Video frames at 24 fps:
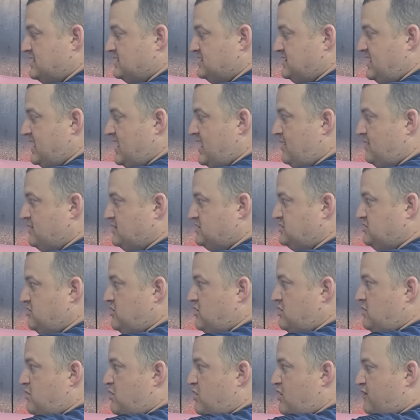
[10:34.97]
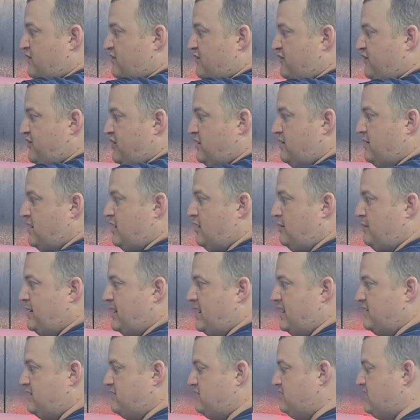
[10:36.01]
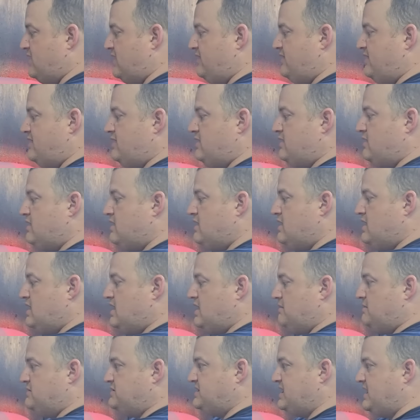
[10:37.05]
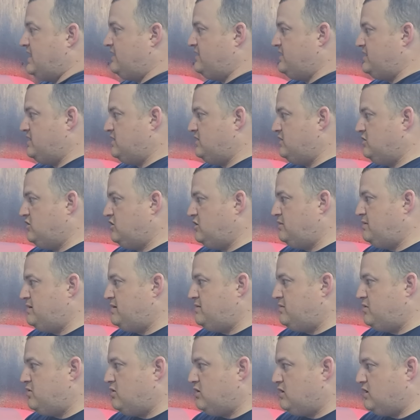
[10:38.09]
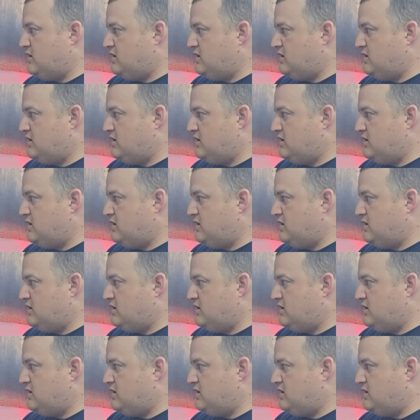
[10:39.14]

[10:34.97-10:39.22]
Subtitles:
See how it's doing more of a football pattern right there? I'm going to dial it in a little bit more.